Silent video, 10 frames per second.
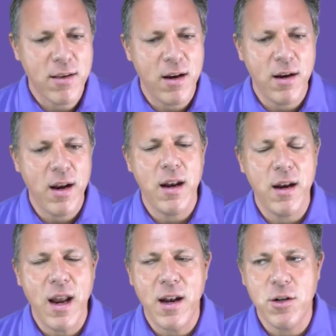and,
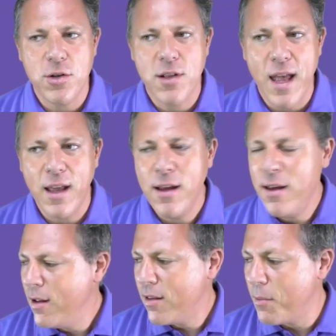and, and just like
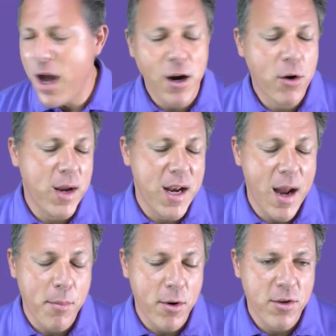some concrete
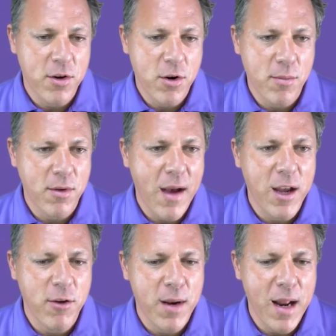numbers in terms of how
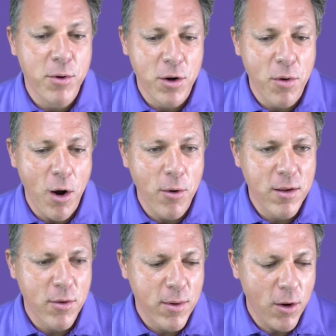you've been able to grow as
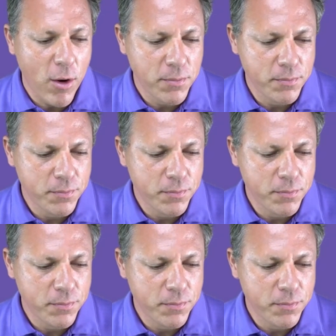a result?